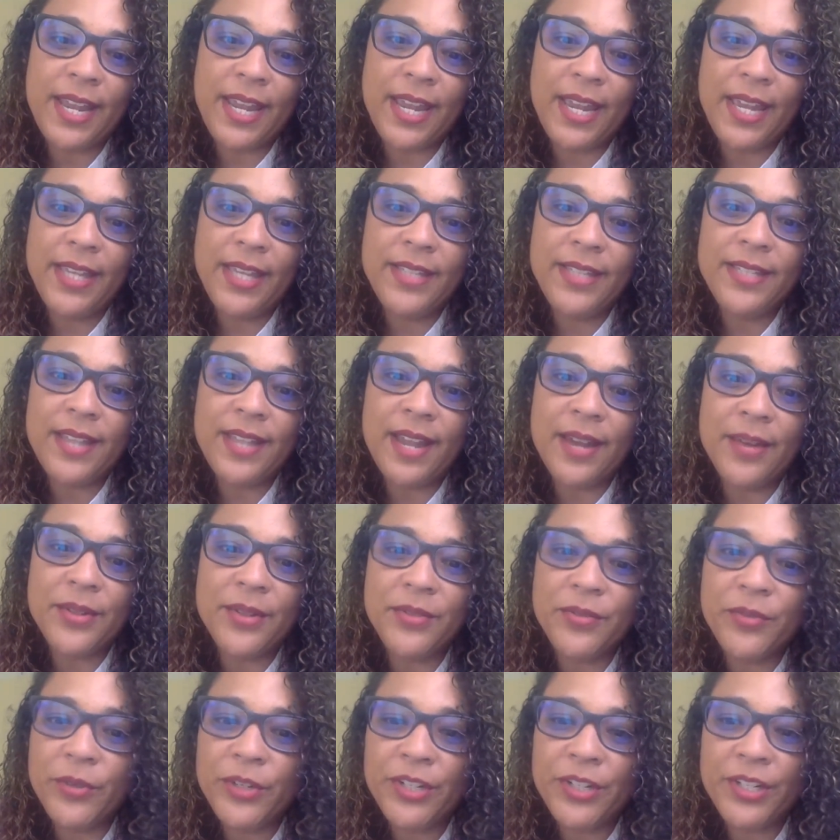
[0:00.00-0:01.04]
and I was
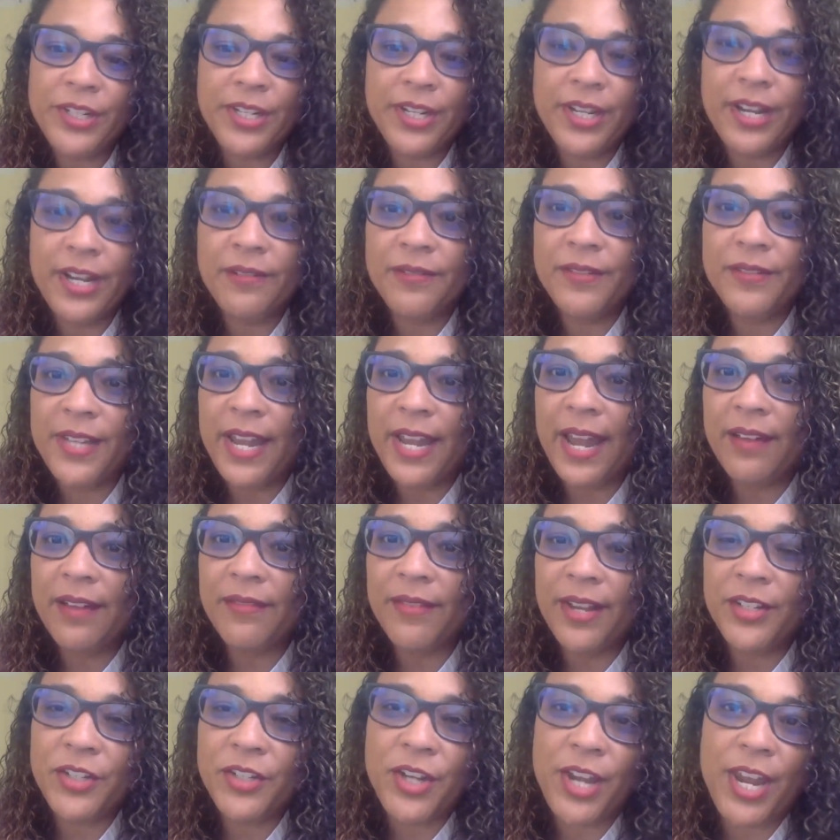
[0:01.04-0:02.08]
fortunate enough to have
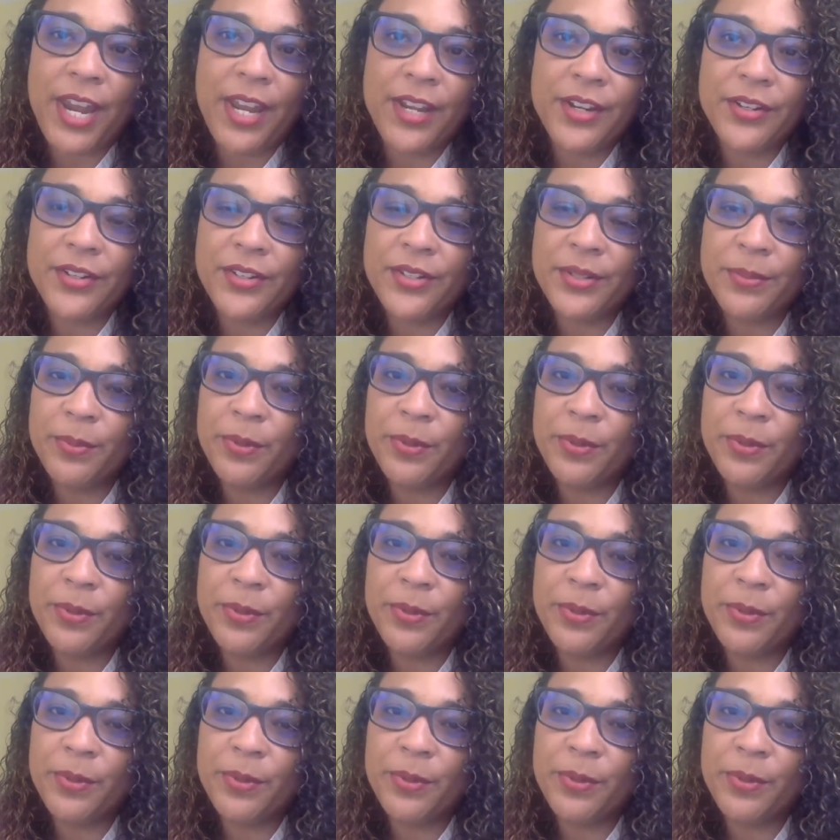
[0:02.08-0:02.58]
educators,